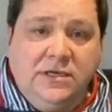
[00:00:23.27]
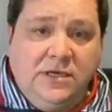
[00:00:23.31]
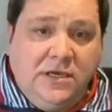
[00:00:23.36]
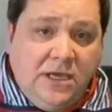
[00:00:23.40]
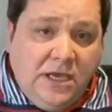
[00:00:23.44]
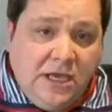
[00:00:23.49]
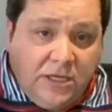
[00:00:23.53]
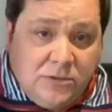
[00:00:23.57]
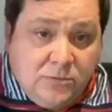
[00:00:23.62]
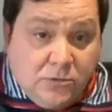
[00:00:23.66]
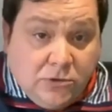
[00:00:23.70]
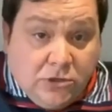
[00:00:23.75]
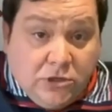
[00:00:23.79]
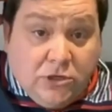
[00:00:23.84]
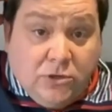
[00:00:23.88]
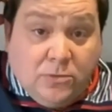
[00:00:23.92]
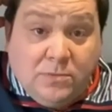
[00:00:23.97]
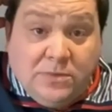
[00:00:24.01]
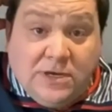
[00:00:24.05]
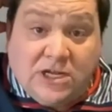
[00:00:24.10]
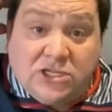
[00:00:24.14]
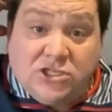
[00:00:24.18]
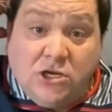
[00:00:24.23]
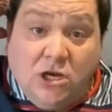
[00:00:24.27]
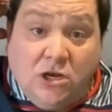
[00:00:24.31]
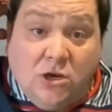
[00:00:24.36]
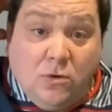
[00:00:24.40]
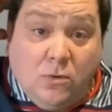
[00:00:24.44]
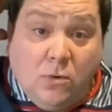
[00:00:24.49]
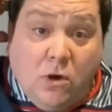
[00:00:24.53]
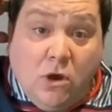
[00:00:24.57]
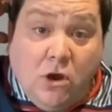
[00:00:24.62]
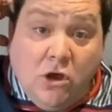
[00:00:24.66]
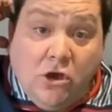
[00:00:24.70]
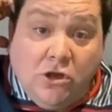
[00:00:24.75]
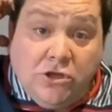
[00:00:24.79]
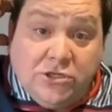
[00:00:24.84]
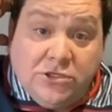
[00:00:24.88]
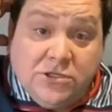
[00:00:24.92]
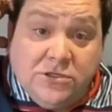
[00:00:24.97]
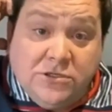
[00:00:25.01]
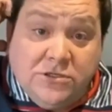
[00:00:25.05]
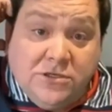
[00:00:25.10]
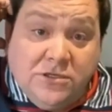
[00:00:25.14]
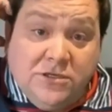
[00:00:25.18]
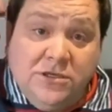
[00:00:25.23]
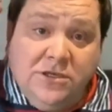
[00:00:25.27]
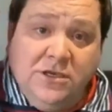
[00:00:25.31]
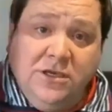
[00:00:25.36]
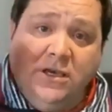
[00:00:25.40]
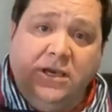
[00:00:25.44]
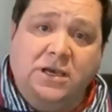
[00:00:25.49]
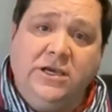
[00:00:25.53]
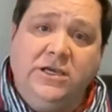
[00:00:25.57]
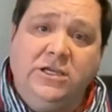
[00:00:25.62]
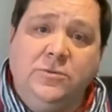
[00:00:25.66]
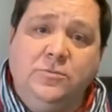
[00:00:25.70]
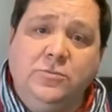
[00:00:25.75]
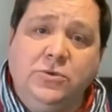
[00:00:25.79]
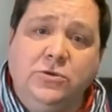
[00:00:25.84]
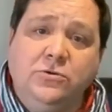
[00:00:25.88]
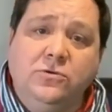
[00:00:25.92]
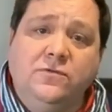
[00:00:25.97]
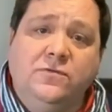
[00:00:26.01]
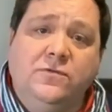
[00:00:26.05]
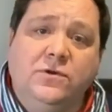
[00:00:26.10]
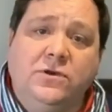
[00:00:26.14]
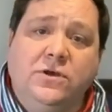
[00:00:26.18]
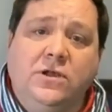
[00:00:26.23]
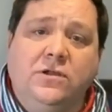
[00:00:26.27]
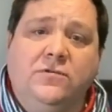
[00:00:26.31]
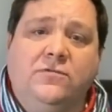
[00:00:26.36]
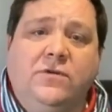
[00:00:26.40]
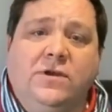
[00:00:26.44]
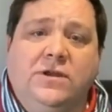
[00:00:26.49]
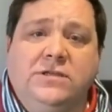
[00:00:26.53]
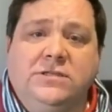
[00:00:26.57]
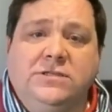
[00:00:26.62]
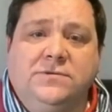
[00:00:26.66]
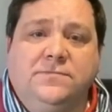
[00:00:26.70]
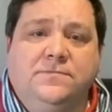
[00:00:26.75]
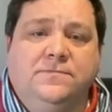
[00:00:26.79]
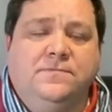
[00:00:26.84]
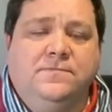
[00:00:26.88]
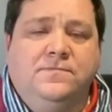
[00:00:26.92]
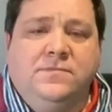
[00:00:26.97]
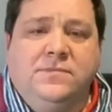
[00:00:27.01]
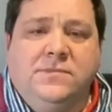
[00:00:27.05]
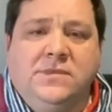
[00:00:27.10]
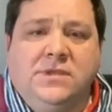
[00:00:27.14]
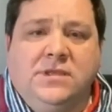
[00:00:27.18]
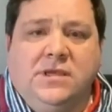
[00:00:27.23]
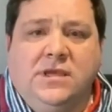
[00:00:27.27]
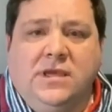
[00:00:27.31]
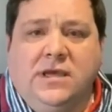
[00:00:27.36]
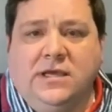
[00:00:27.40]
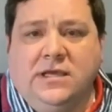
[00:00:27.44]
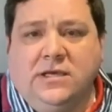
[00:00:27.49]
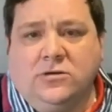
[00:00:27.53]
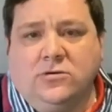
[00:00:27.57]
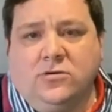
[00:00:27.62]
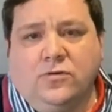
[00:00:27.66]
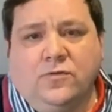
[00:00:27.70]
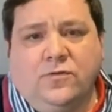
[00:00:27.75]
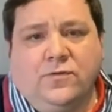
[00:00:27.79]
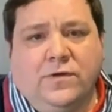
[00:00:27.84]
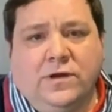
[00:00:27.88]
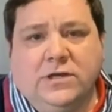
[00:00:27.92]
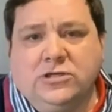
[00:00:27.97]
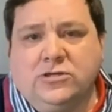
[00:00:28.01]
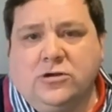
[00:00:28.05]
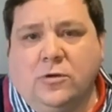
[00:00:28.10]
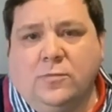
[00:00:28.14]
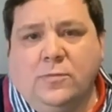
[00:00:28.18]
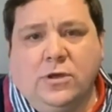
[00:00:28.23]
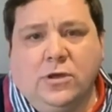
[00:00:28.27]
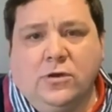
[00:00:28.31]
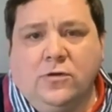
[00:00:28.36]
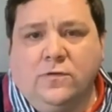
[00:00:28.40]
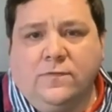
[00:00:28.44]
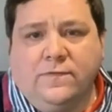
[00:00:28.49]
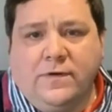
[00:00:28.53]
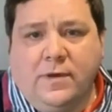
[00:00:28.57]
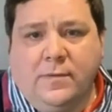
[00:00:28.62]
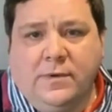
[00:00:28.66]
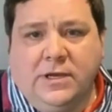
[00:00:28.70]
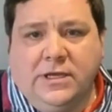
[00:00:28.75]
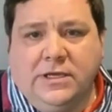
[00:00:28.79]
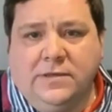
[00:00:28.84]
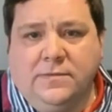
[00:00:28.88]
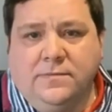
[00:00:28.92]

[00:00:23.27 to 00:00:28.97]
I'd won a national award, I had a beautiful girlfriend, I had good friends around me and good family,